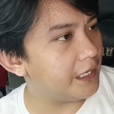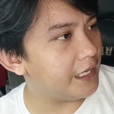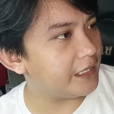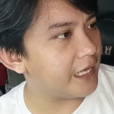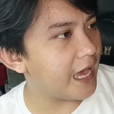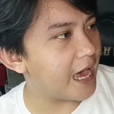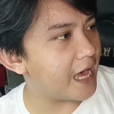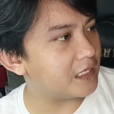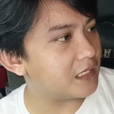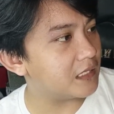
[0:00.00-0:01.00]
it
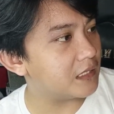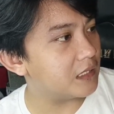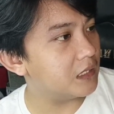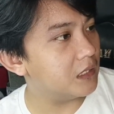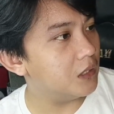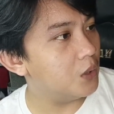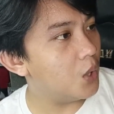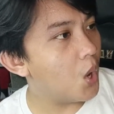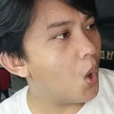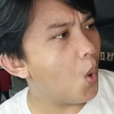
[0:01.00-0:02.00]
has,
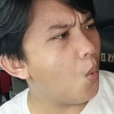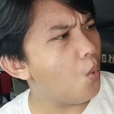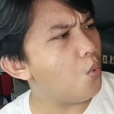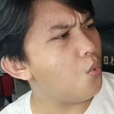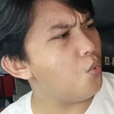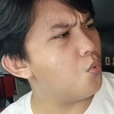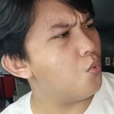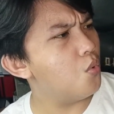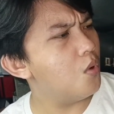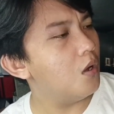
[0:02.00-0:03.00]
ooh,
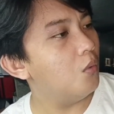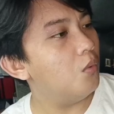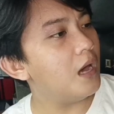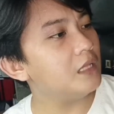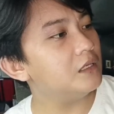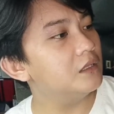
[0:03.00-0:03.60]
what?